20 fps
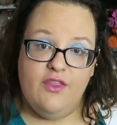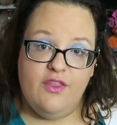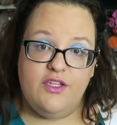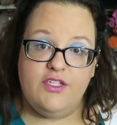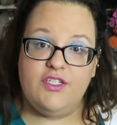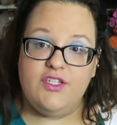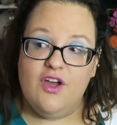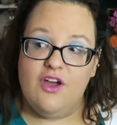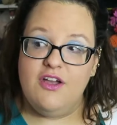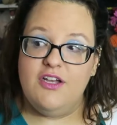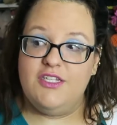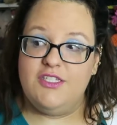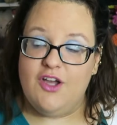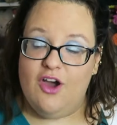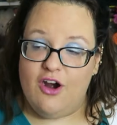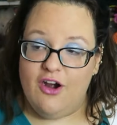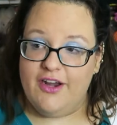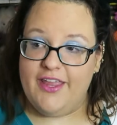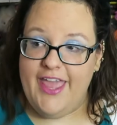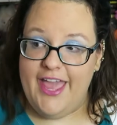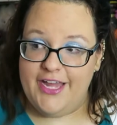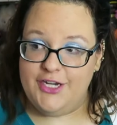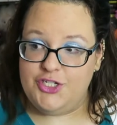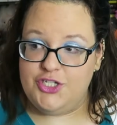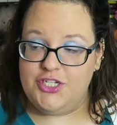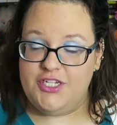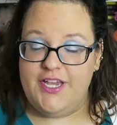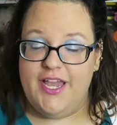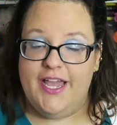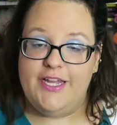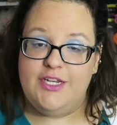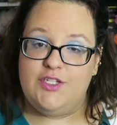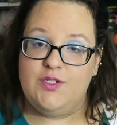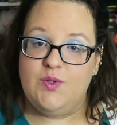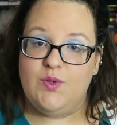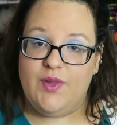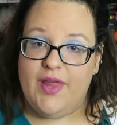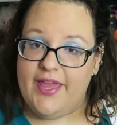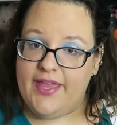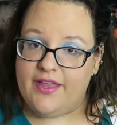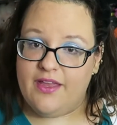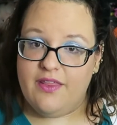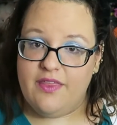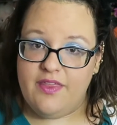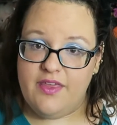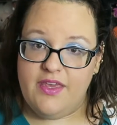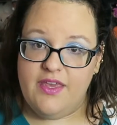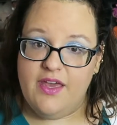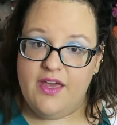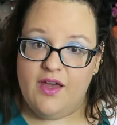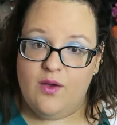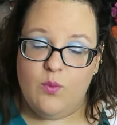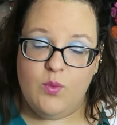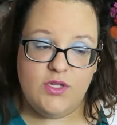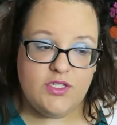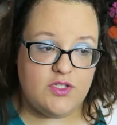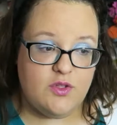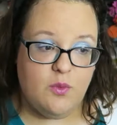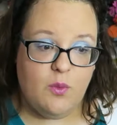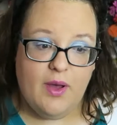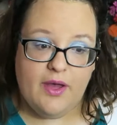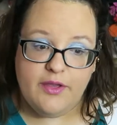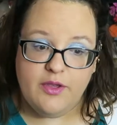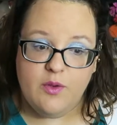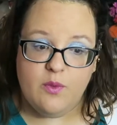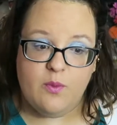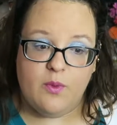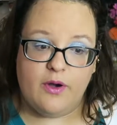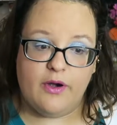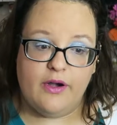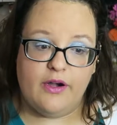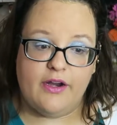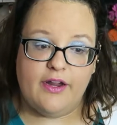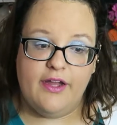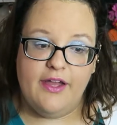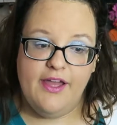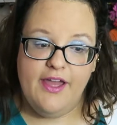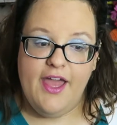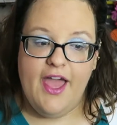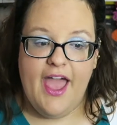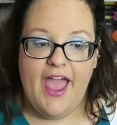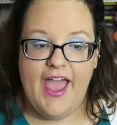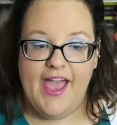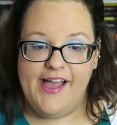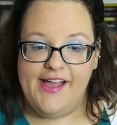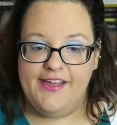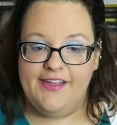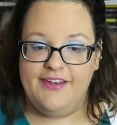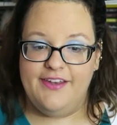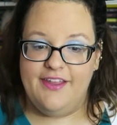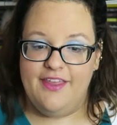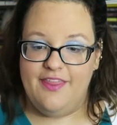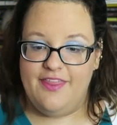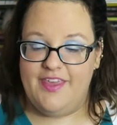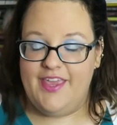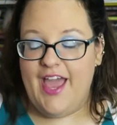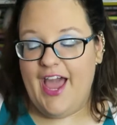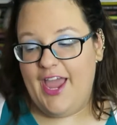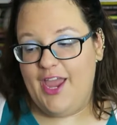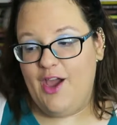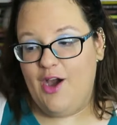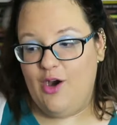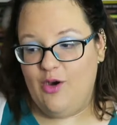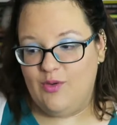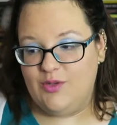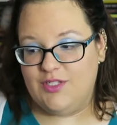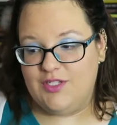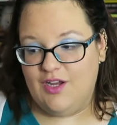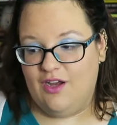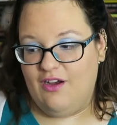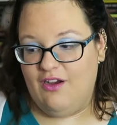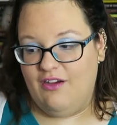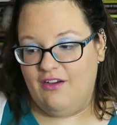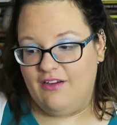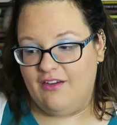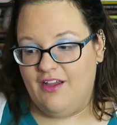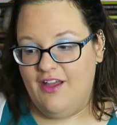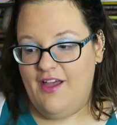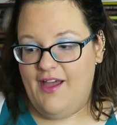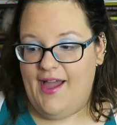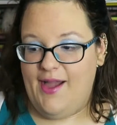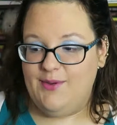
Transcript: The songs are catchy. I do like the uh, Whistle While You Work and the Hi Ho song.